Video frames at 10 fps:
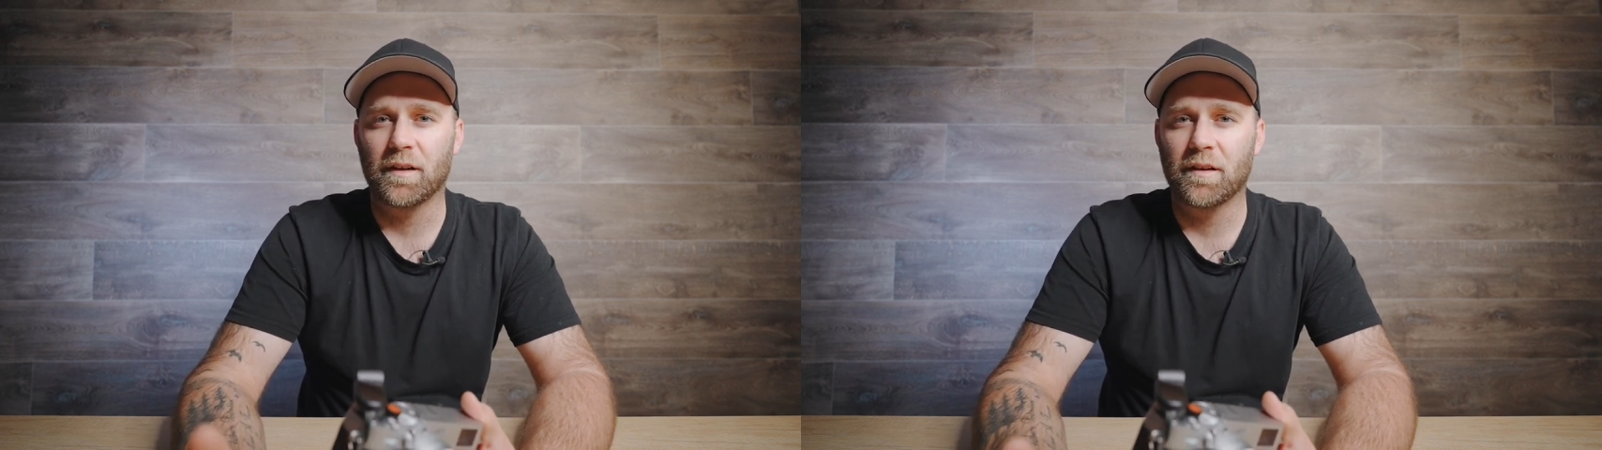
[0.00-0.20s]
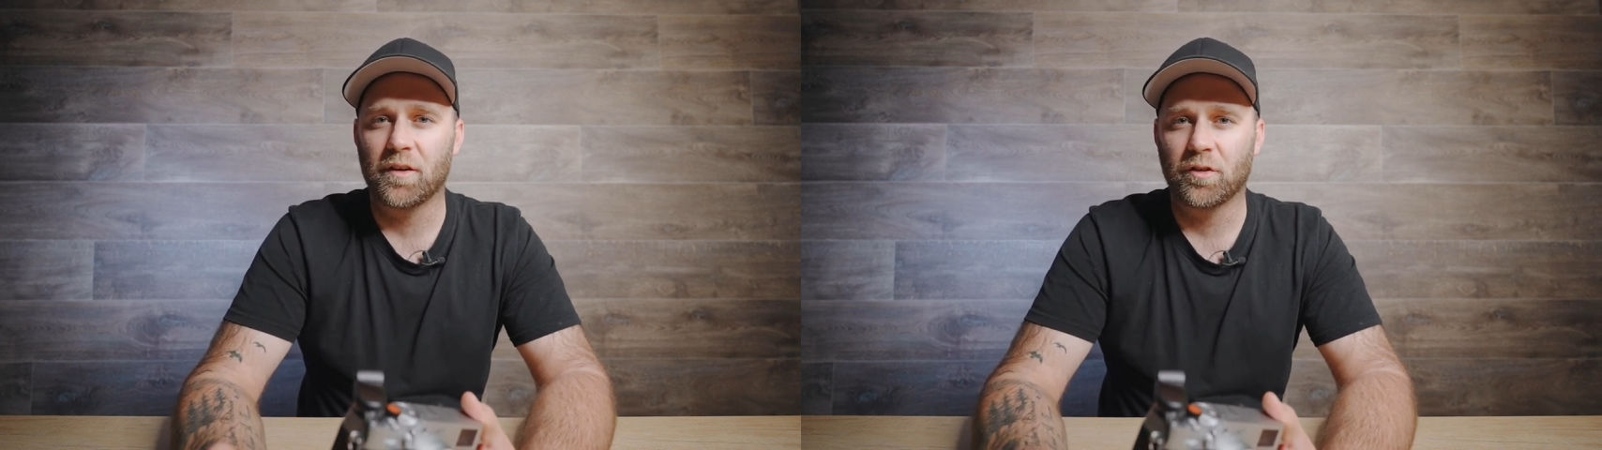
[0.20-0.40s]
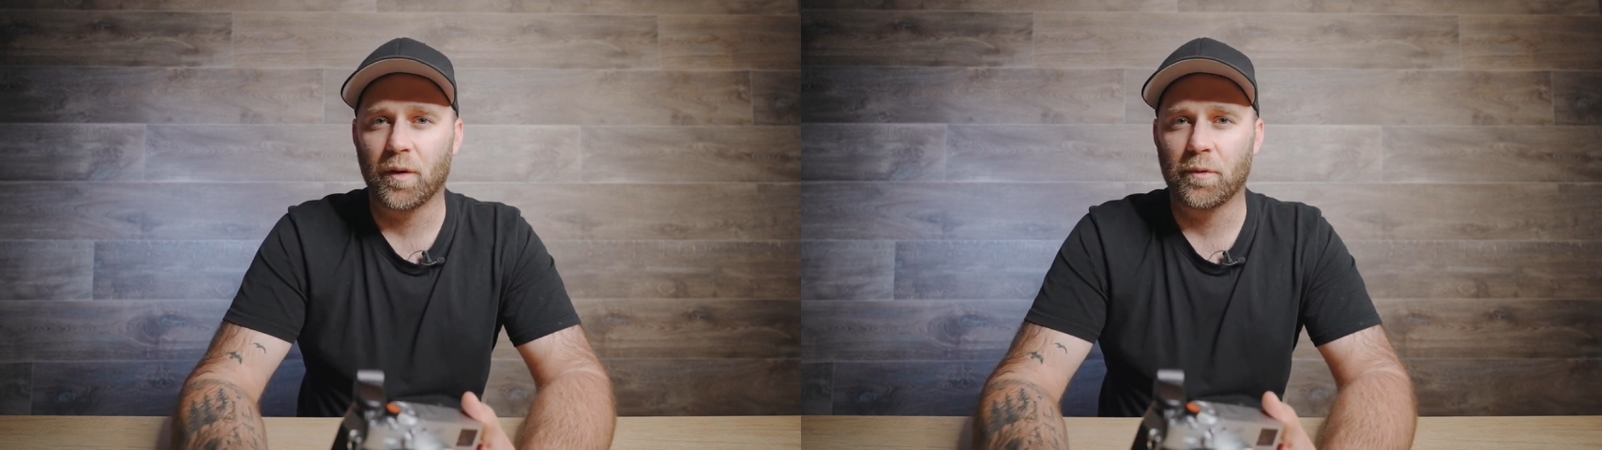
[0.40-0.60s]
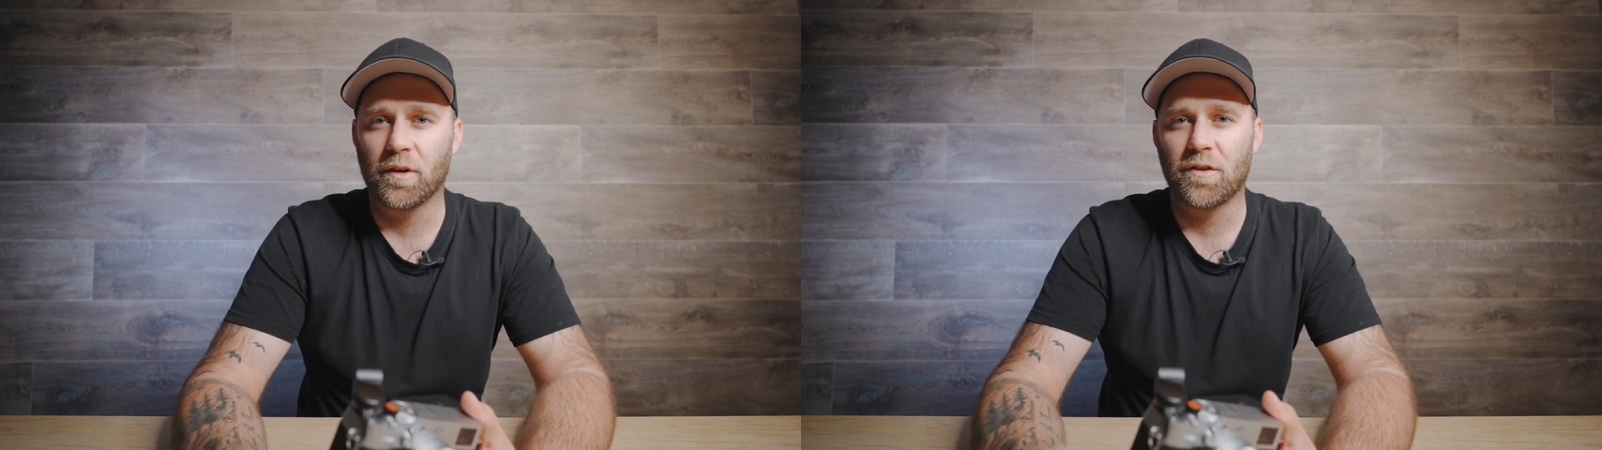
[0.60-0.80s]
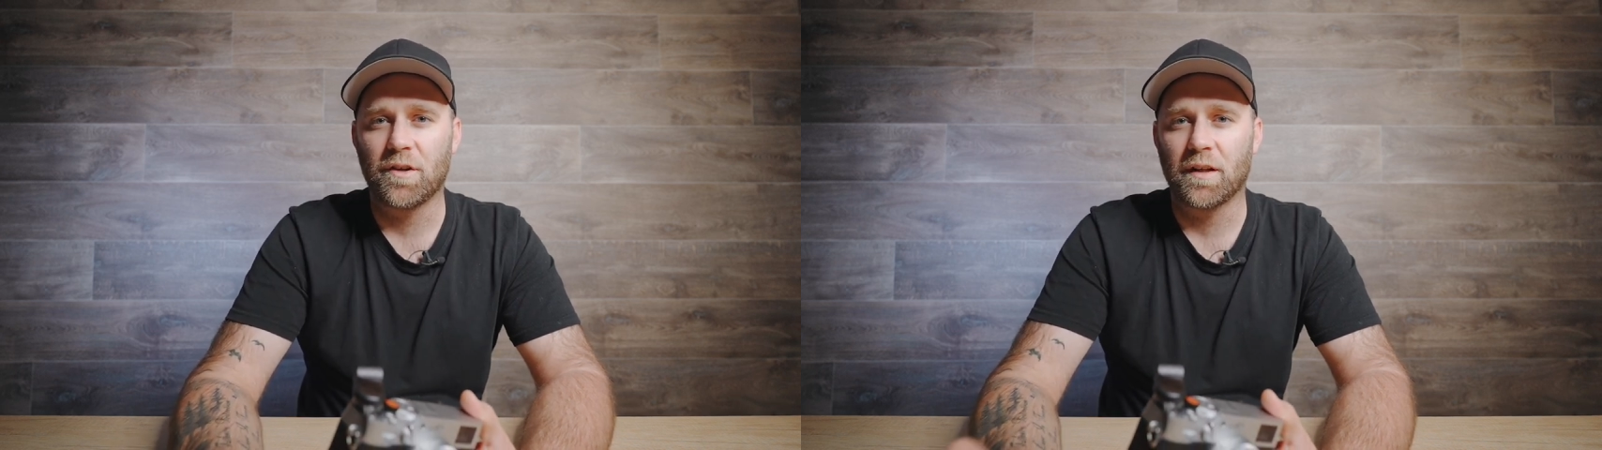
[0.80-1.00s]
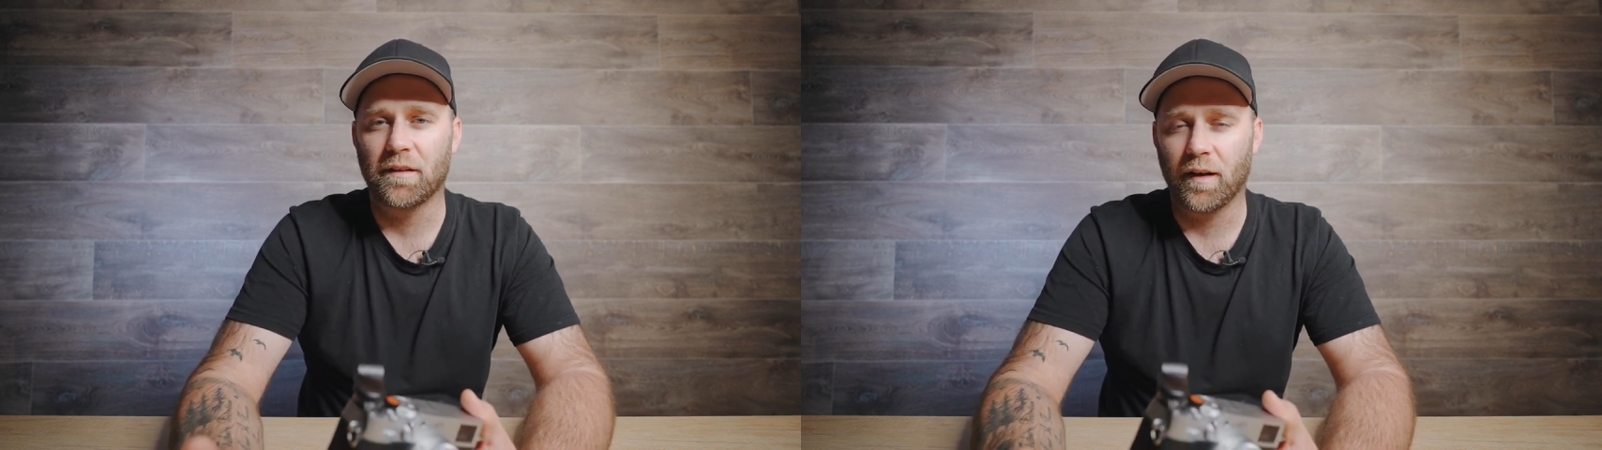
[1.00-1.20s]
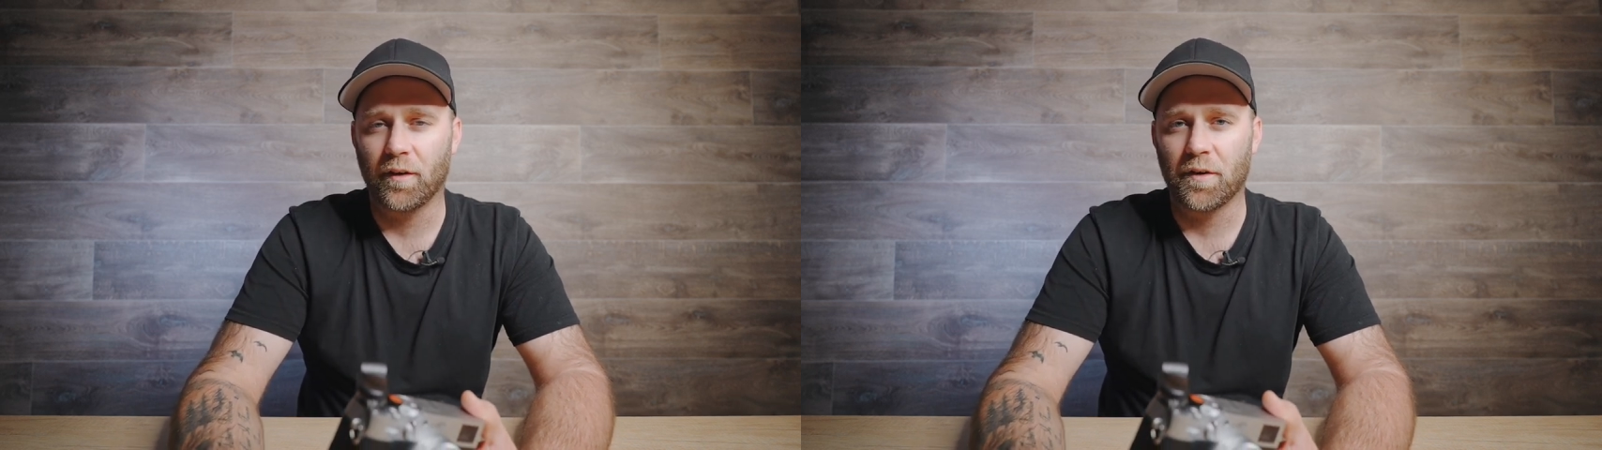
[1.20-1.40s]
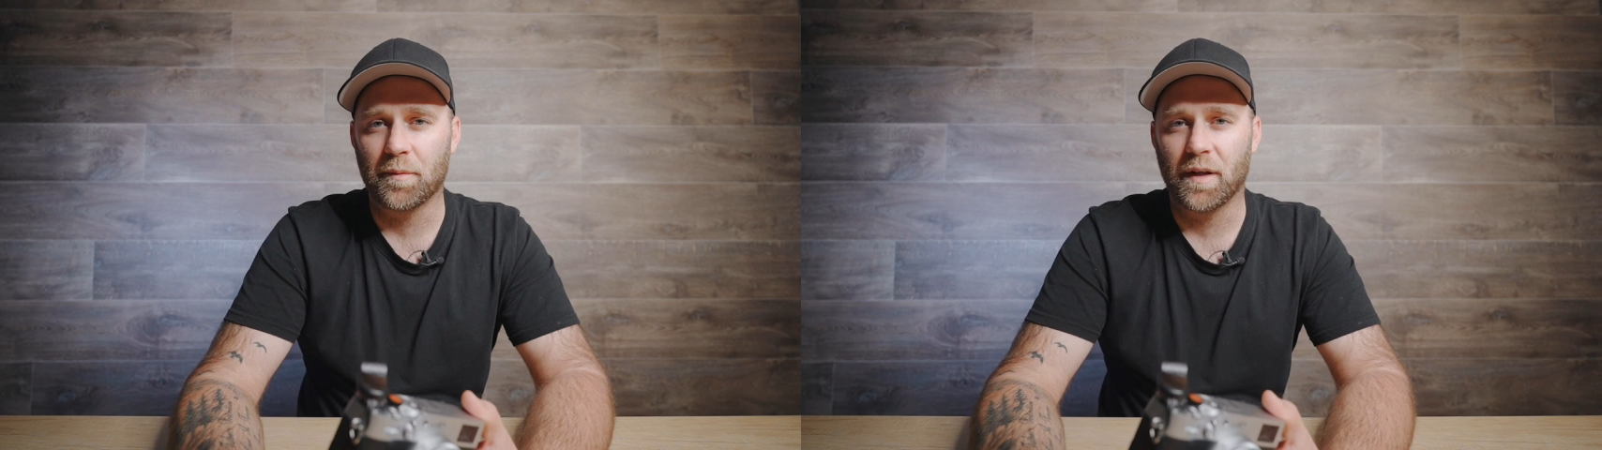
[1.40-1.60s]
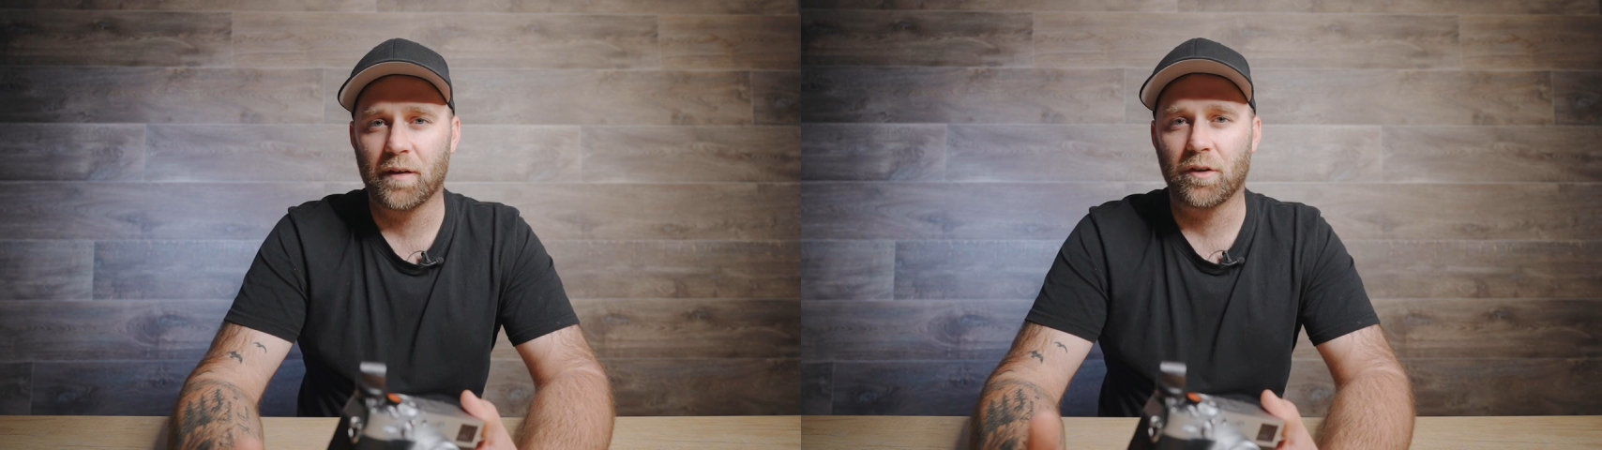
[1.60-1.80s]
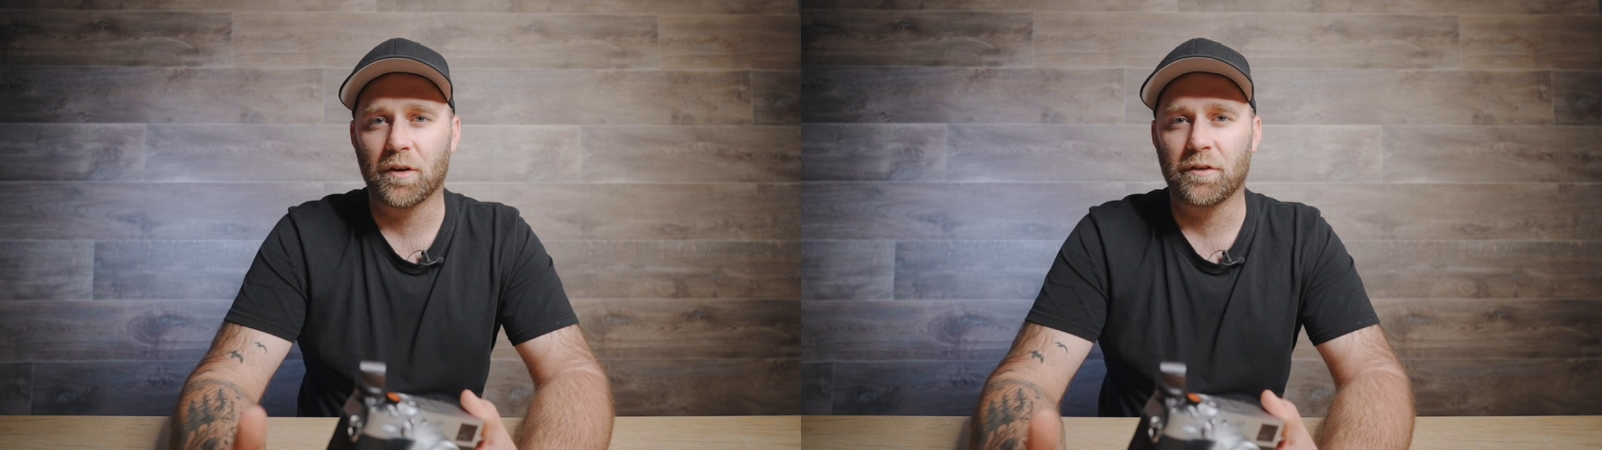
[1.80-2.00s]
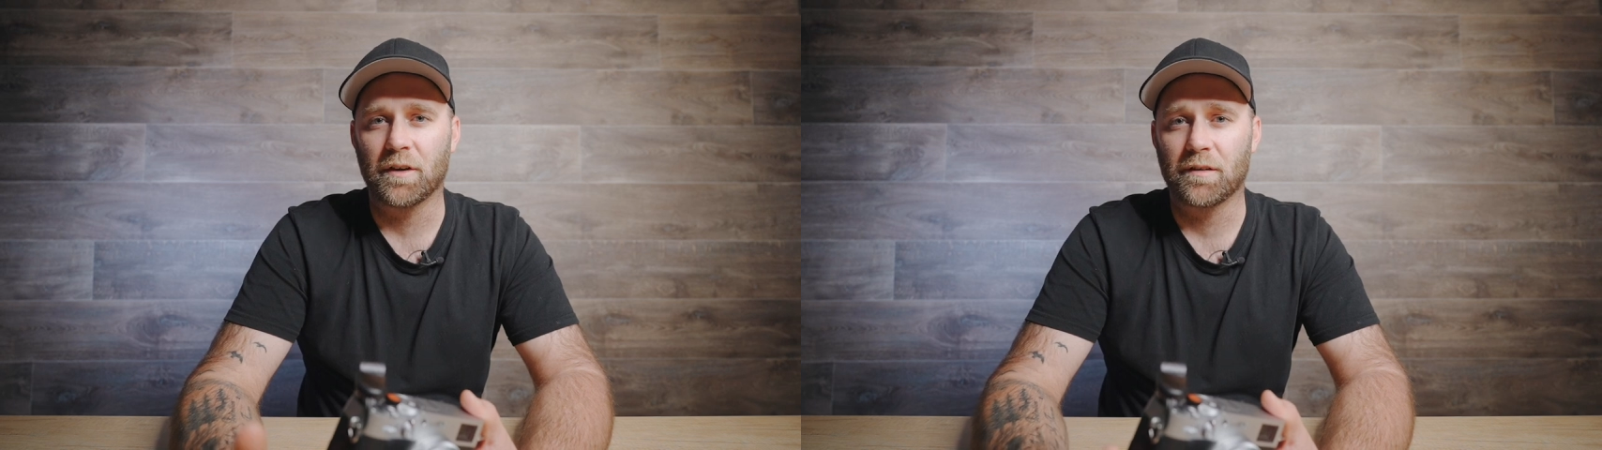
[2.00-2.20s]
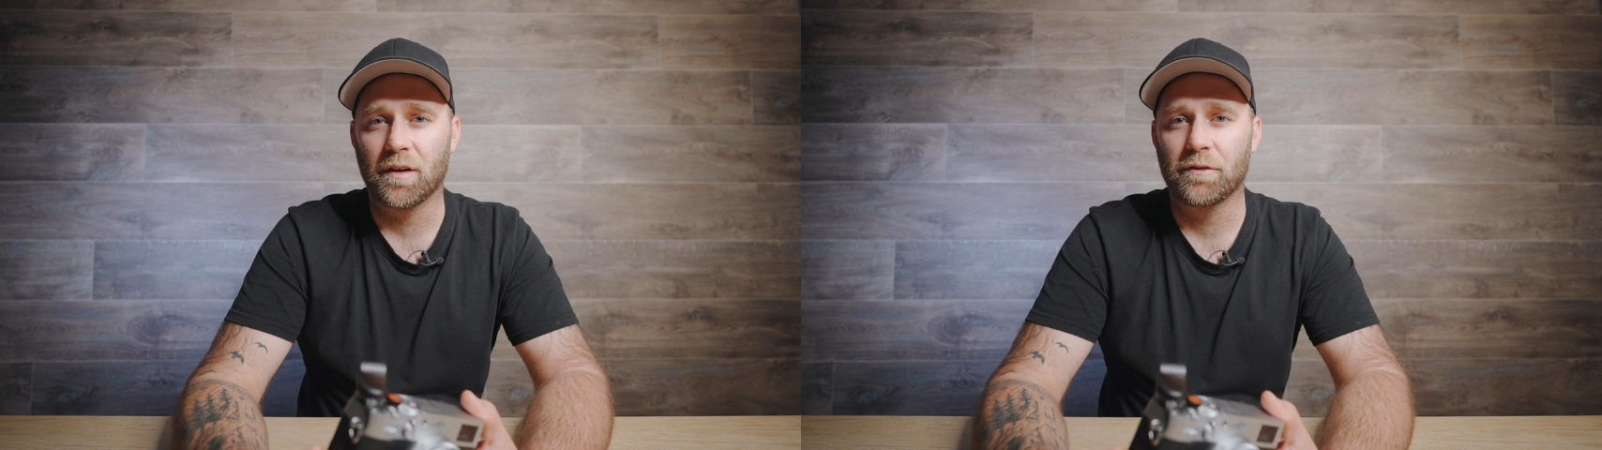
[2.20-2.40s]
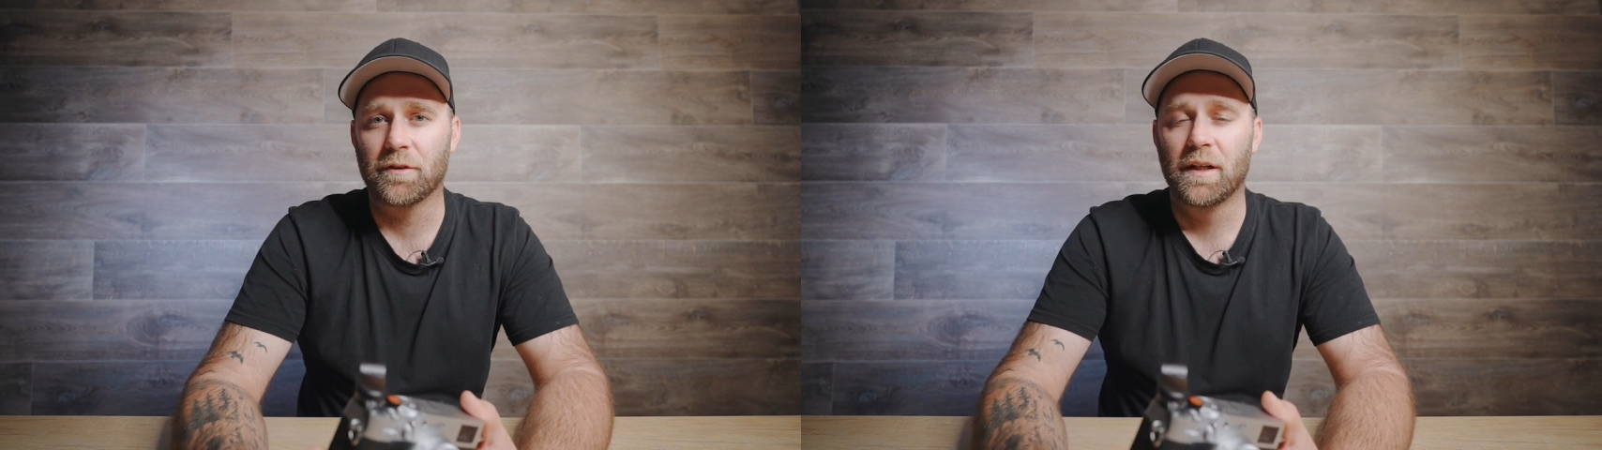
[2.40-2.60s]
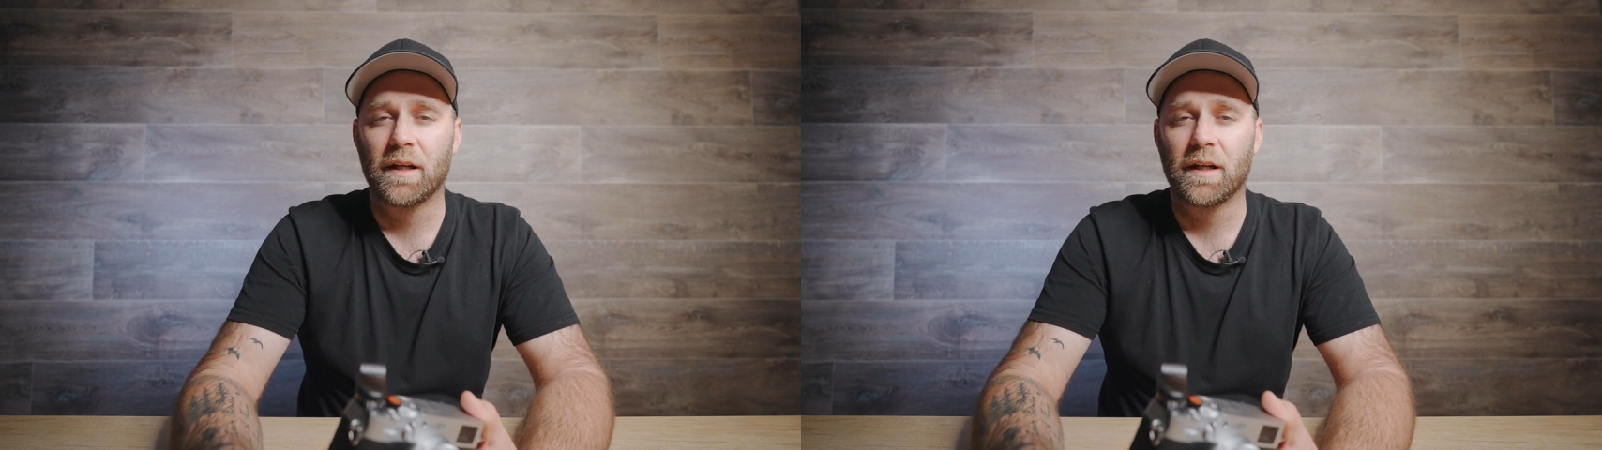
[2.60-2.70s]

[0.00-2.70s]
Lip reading: in the description so you can download them and have a look for yourself.